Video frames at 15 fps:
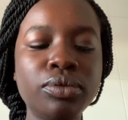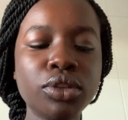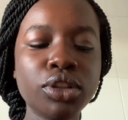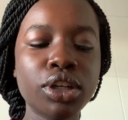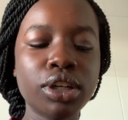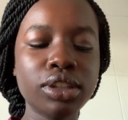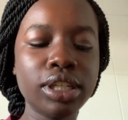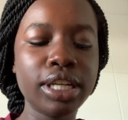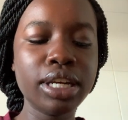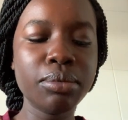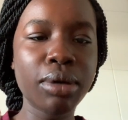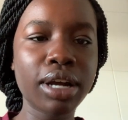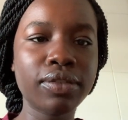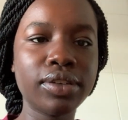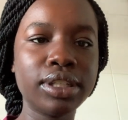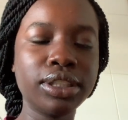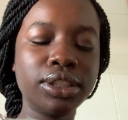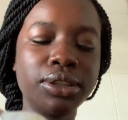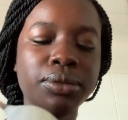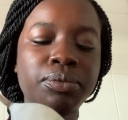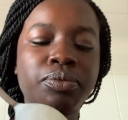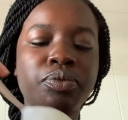Currently eating
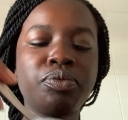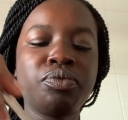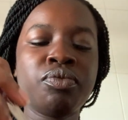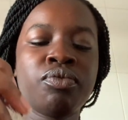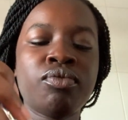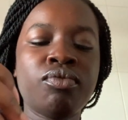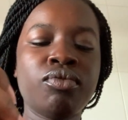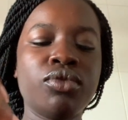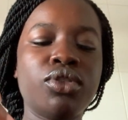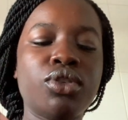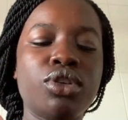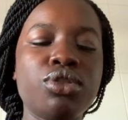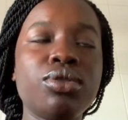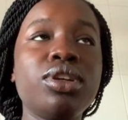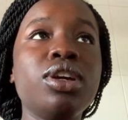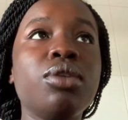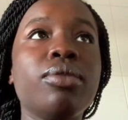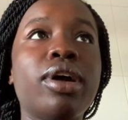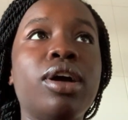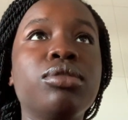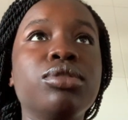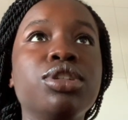breakfast. No one's really
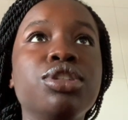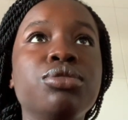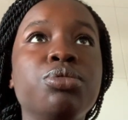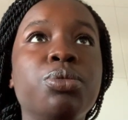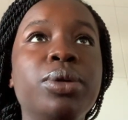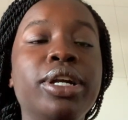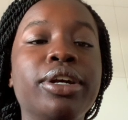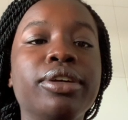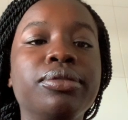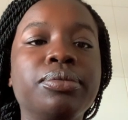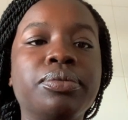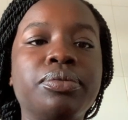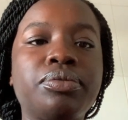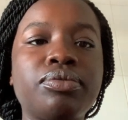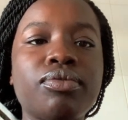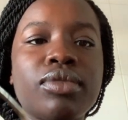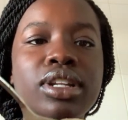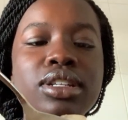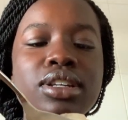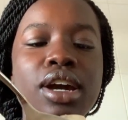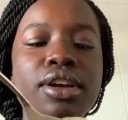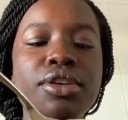around, which is weird. It's
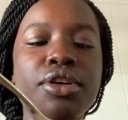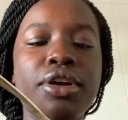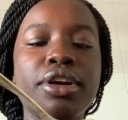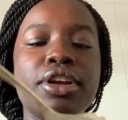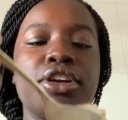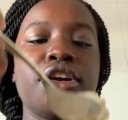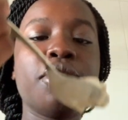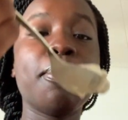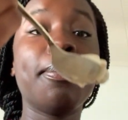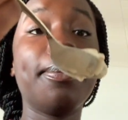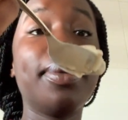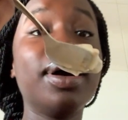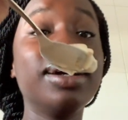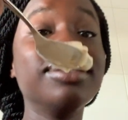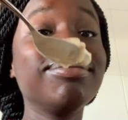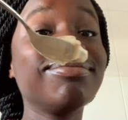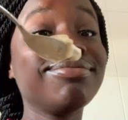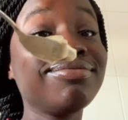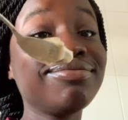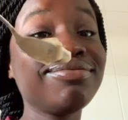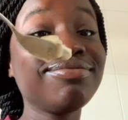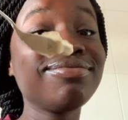kind of dark in here, but
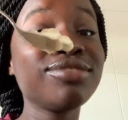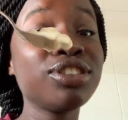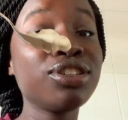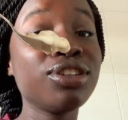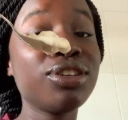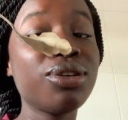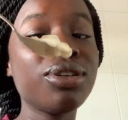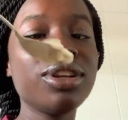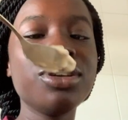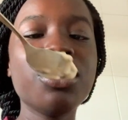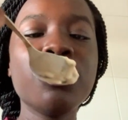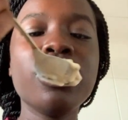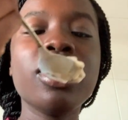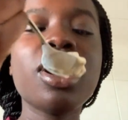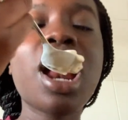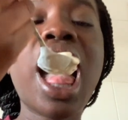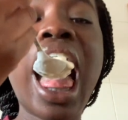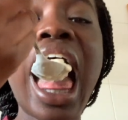mm, granola and yogurt.